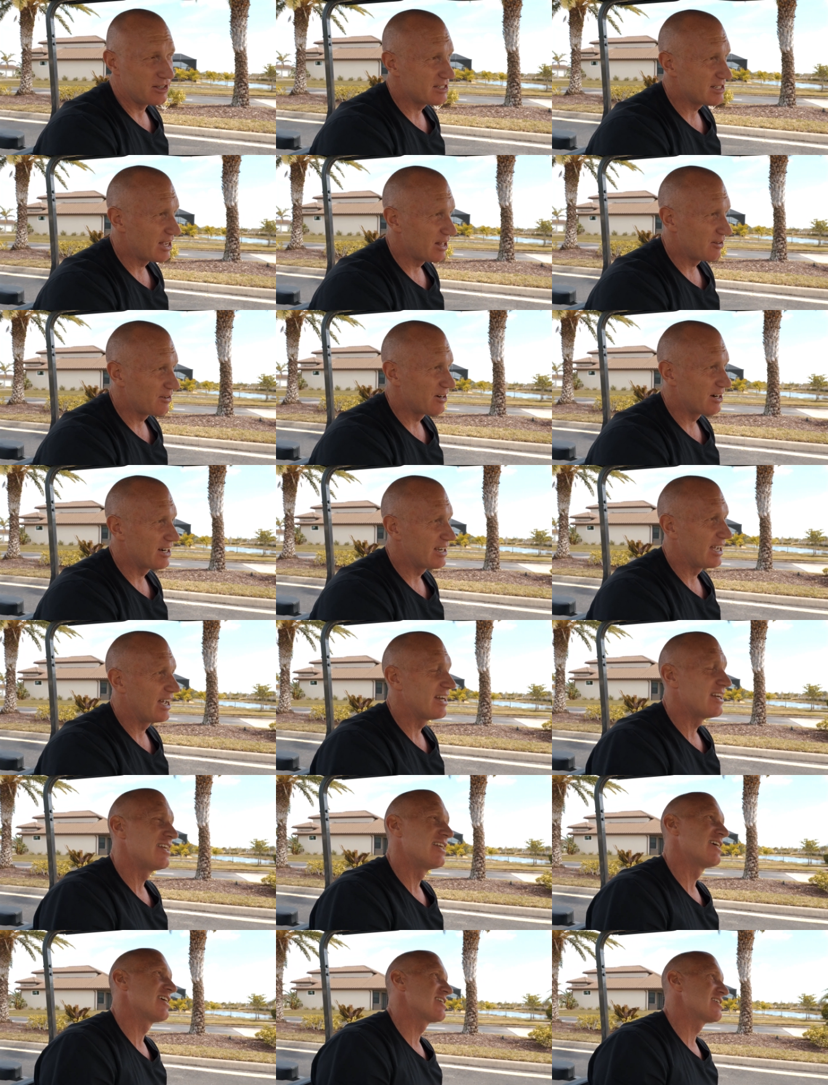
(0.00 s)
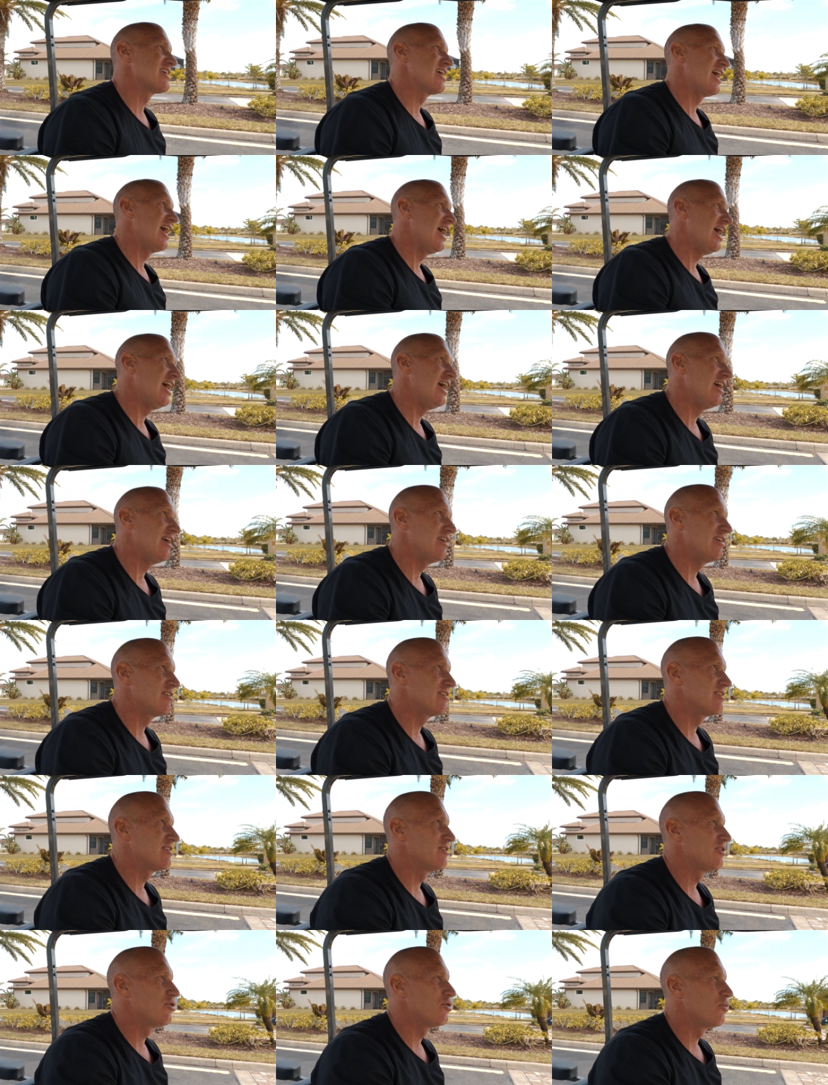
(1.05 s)
the seller again and I say, hey,
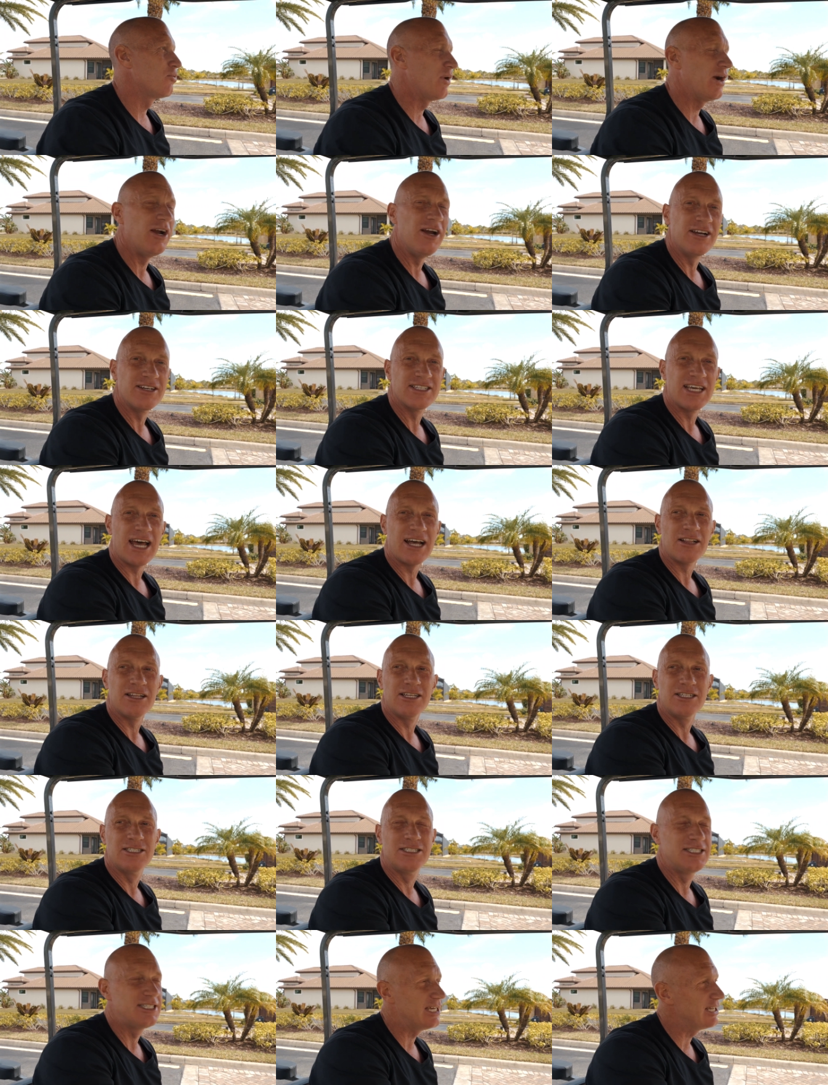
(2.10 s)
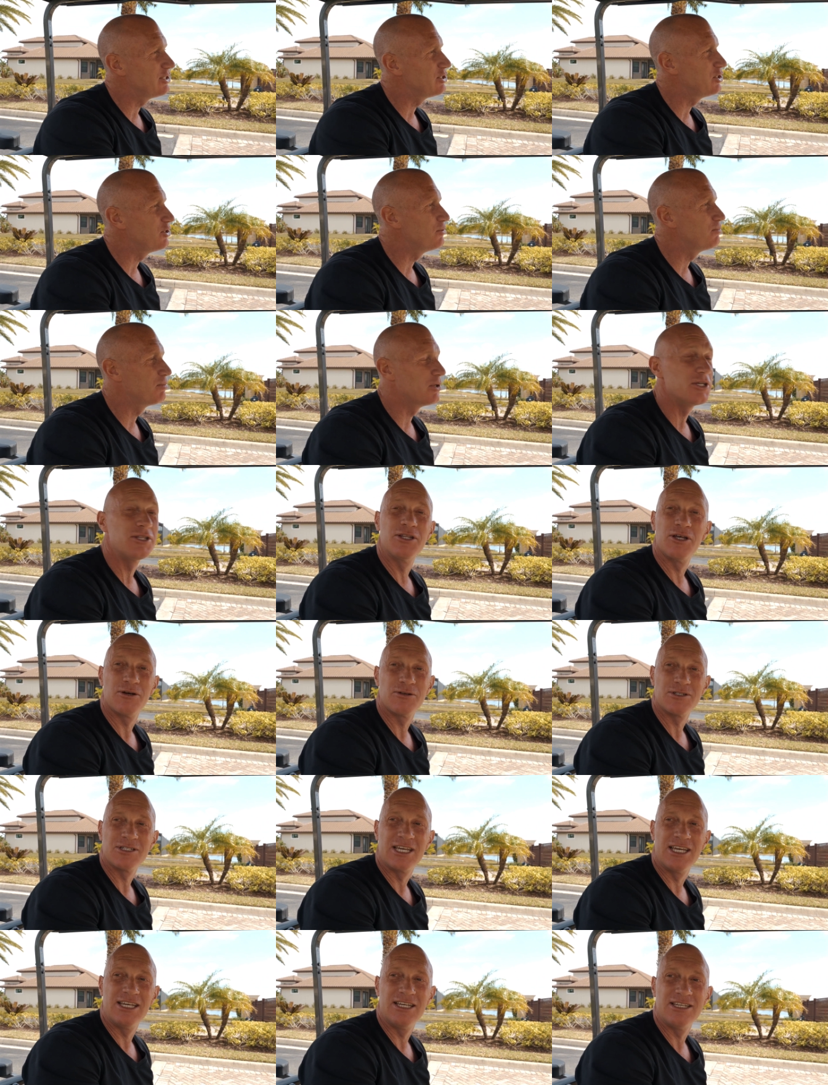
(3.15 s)
where exactly did you put
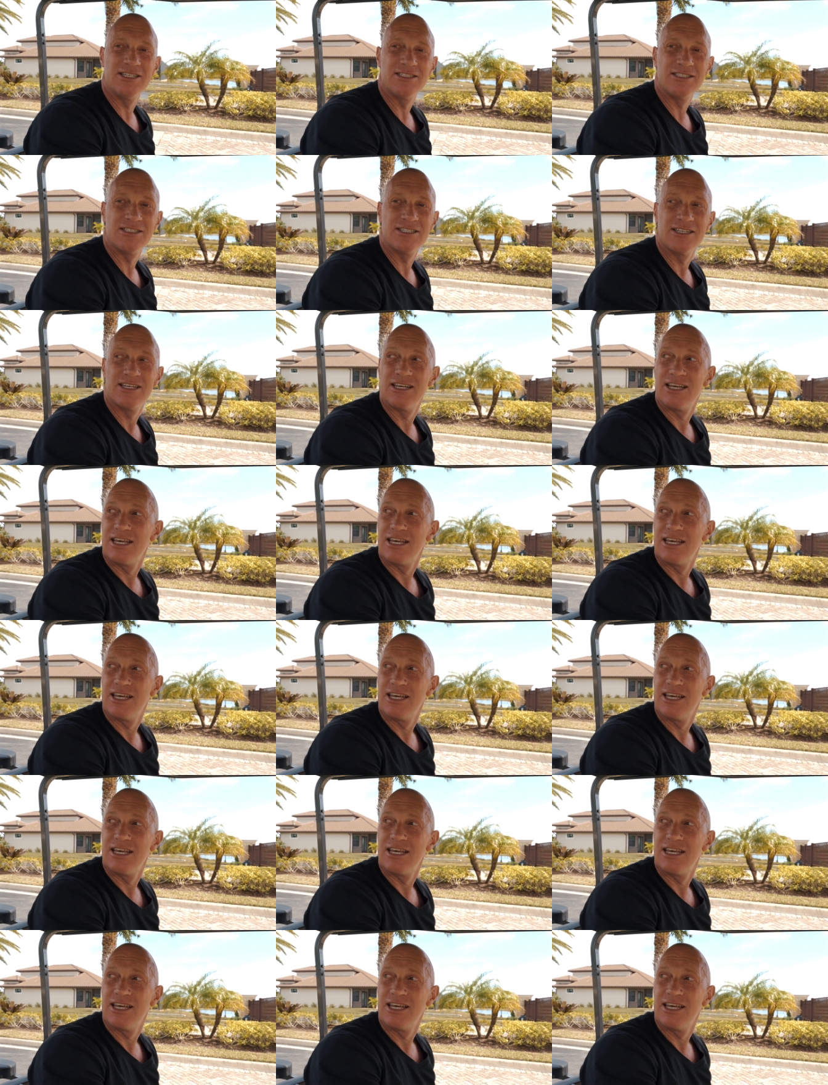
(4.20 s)
those keys?